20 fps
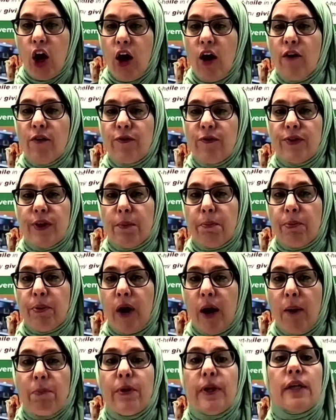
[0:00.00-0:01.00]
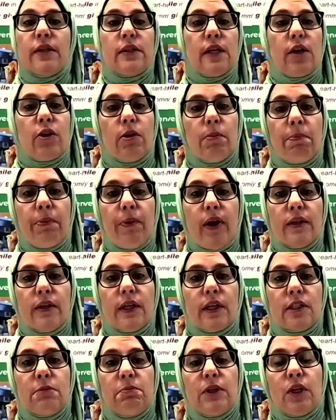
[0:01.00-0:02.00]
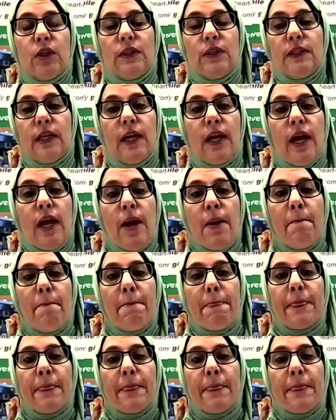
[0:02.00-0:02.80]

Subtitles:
of the proprietary products, because see,